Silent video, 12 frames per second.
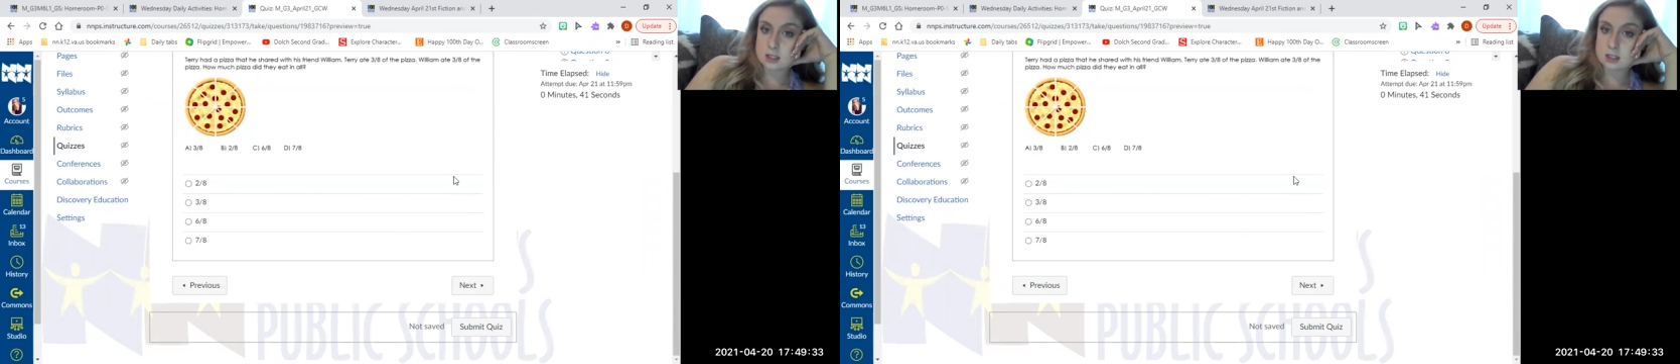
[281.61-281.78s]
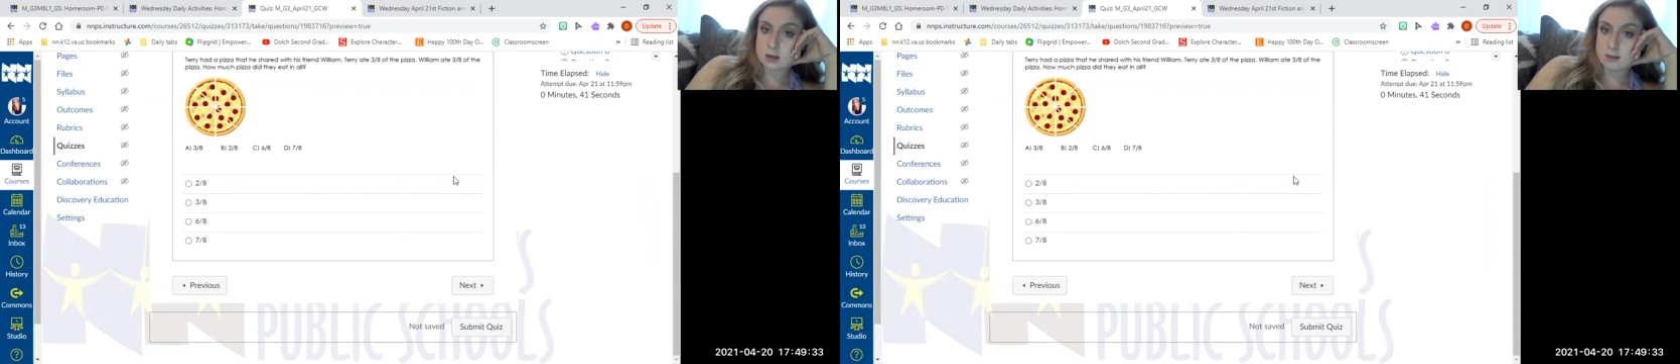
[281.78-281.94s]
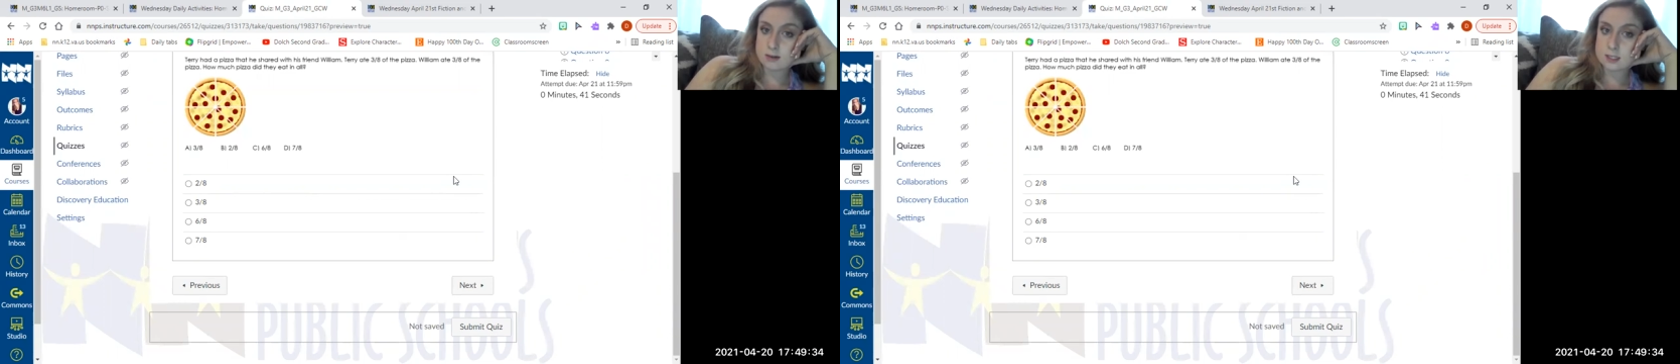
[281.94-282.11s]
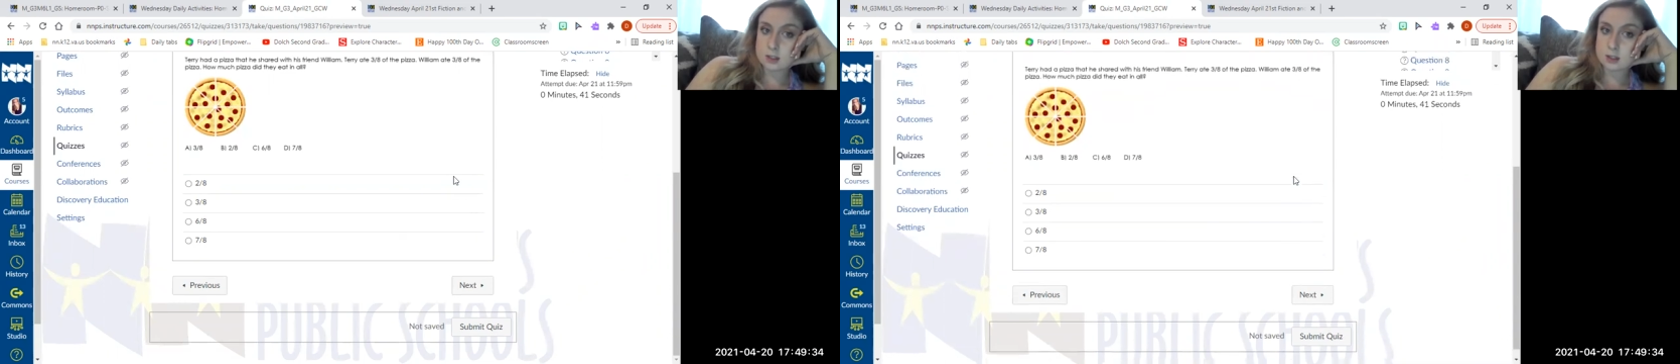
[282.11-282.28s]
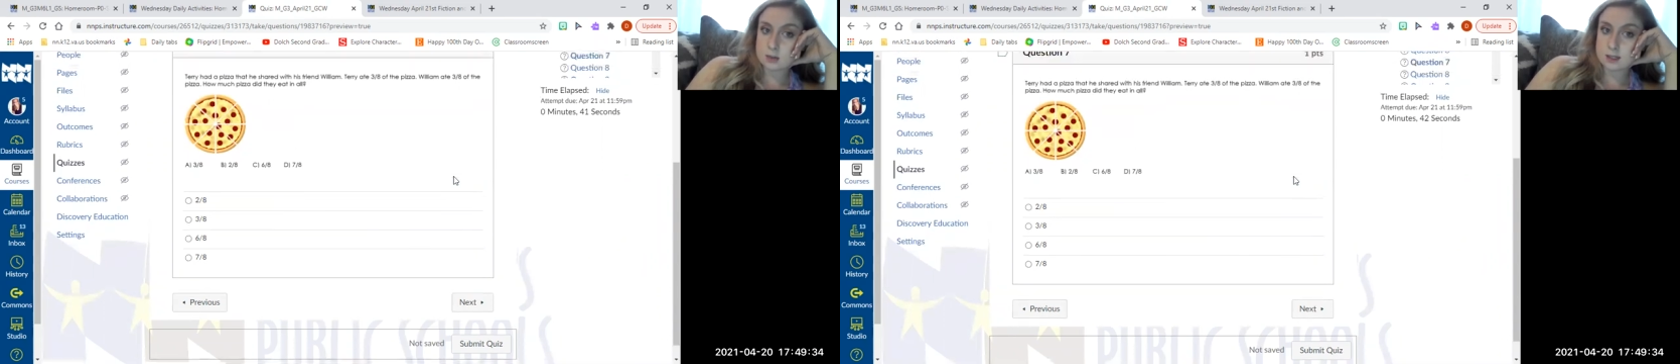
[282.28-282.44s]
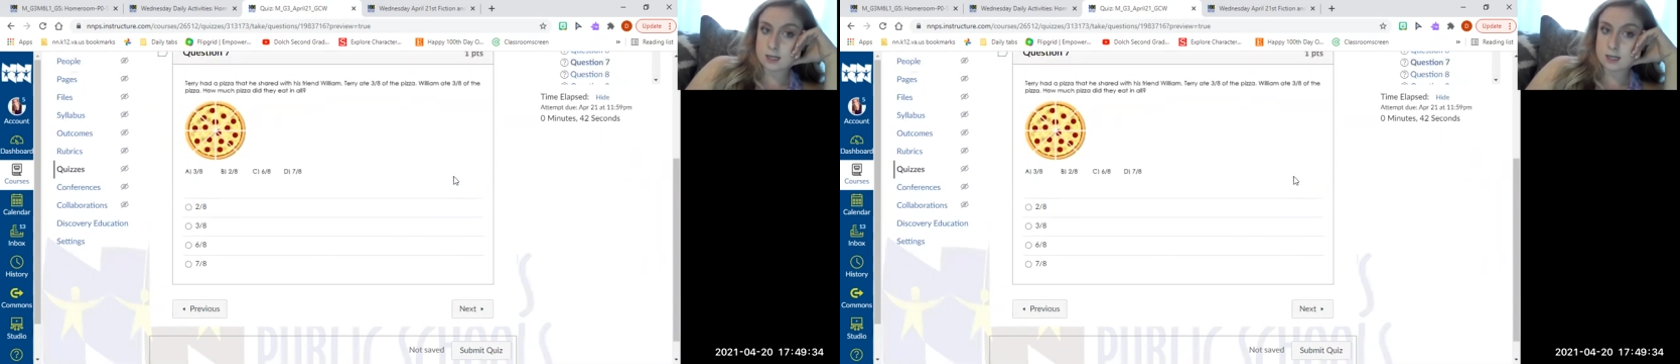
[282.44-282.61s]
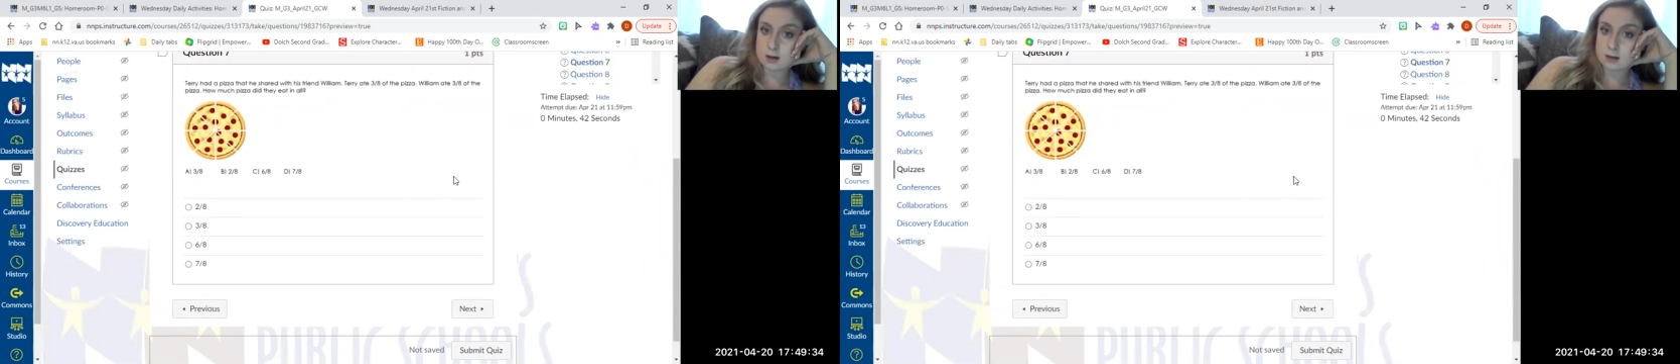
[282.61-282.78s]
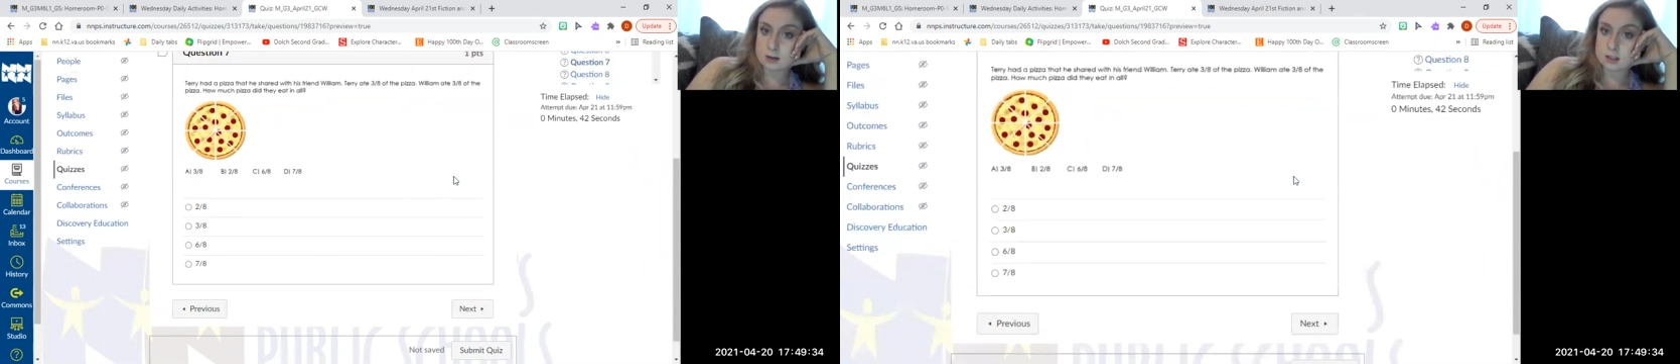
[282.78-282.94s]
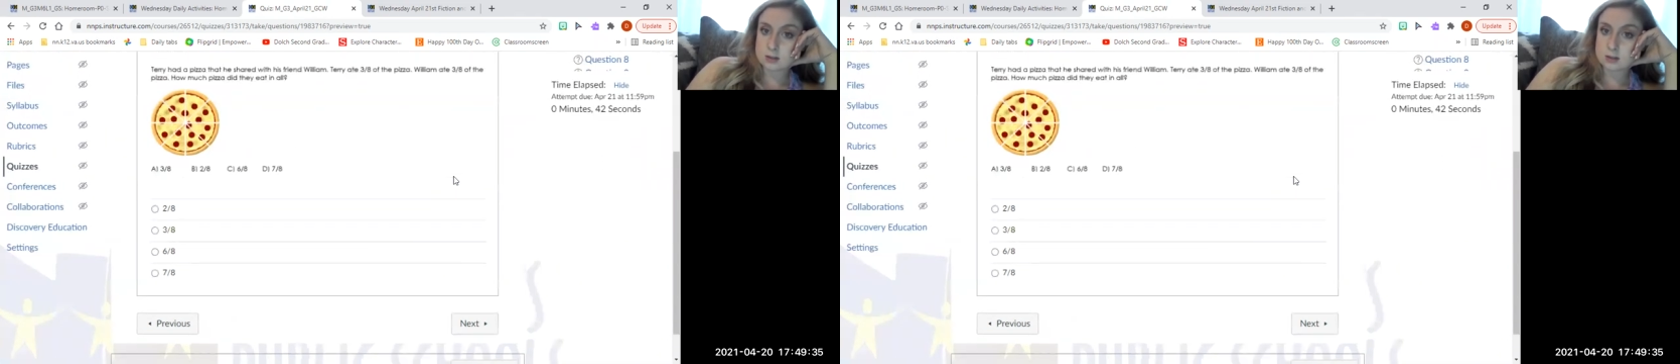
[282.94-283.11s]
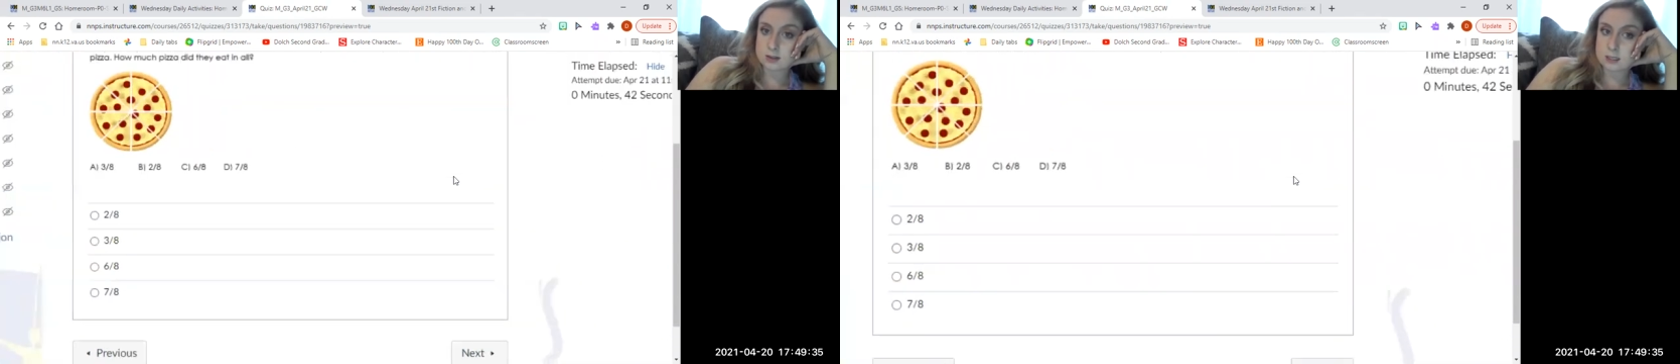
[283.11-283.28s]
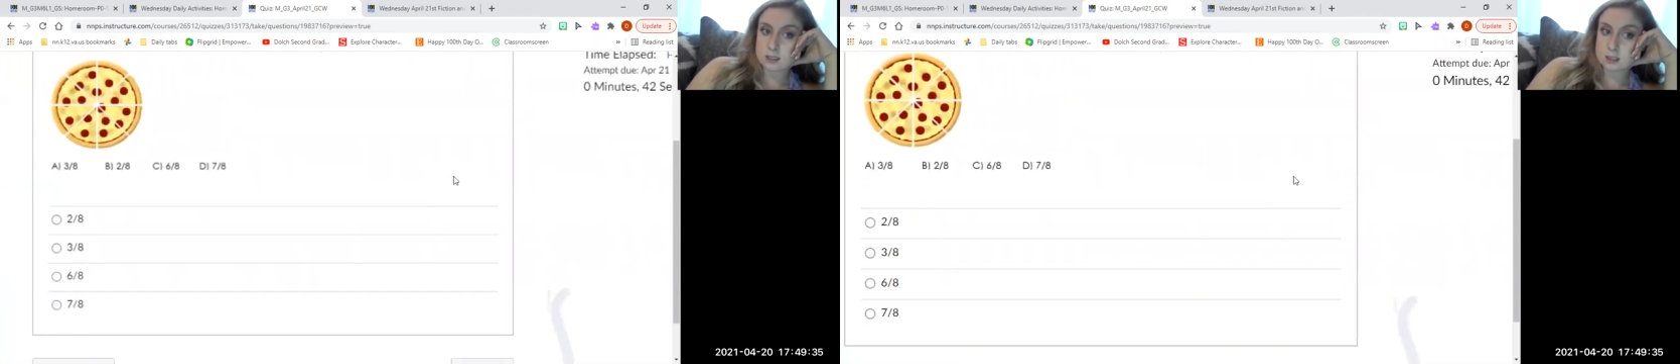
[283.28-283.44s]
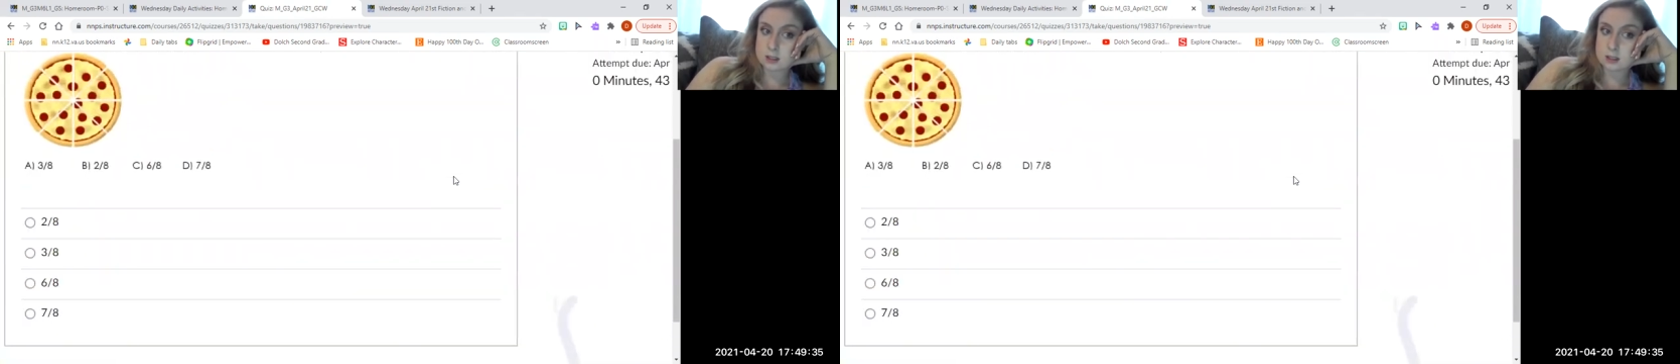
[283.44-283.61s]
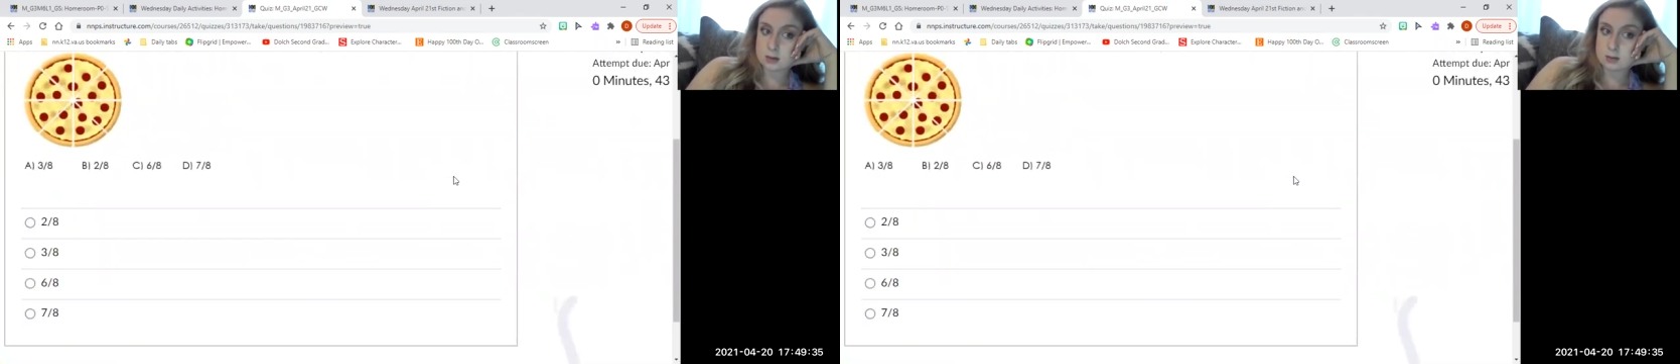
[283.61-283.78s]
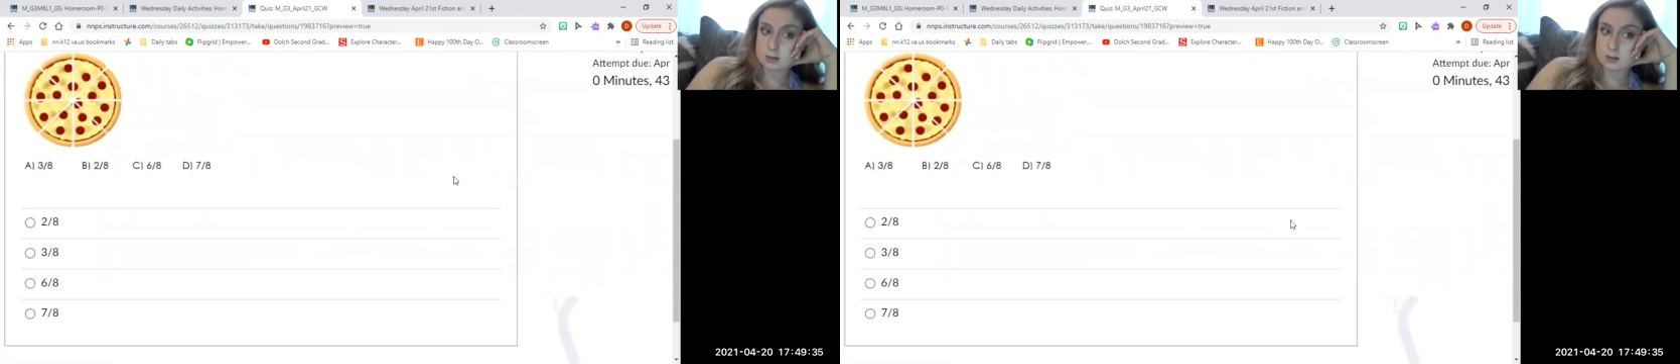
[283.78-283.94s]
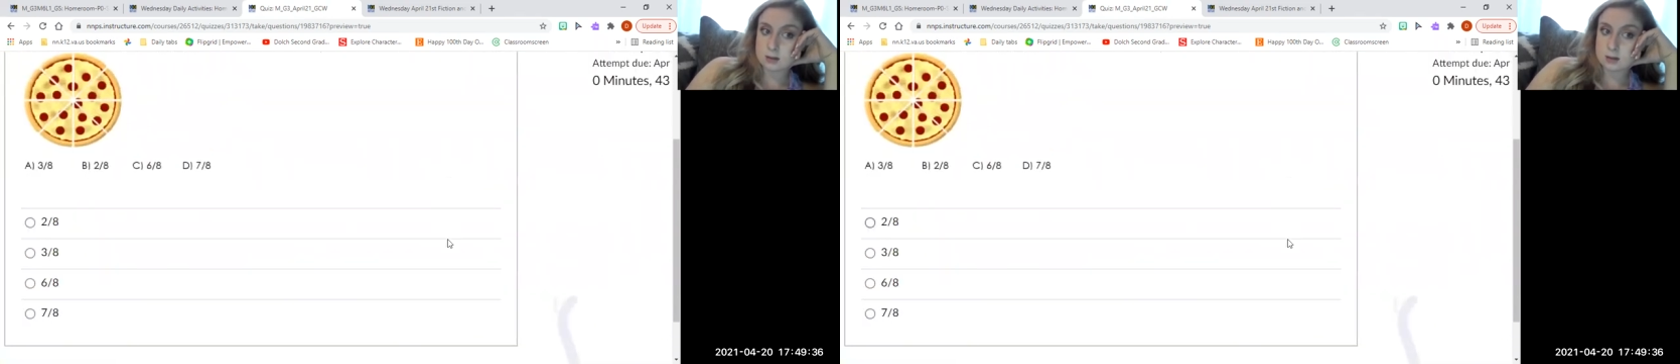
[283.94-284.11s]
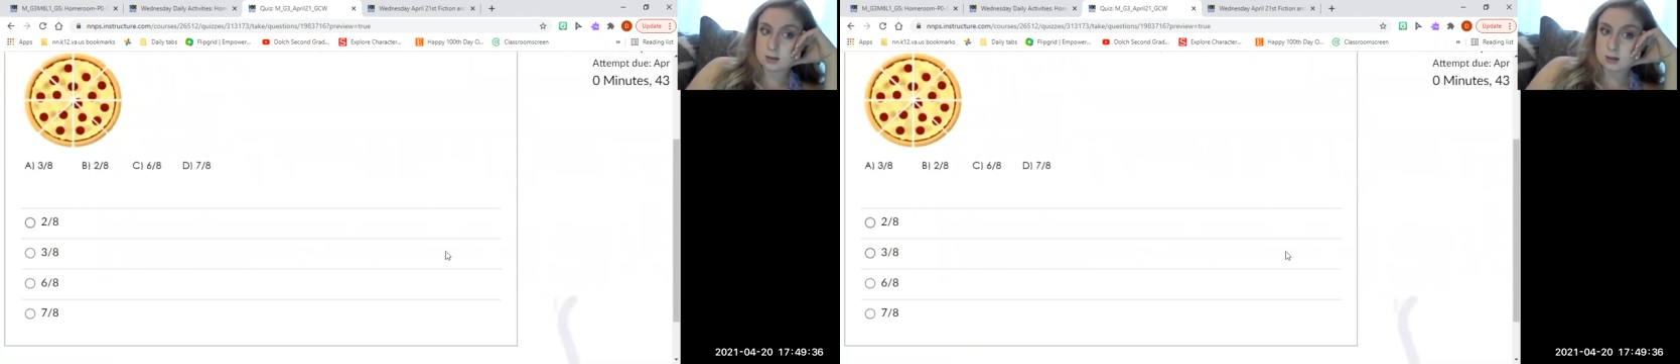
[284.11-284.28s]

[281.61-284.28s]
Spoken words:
Guys, you can always zoom in on your screen too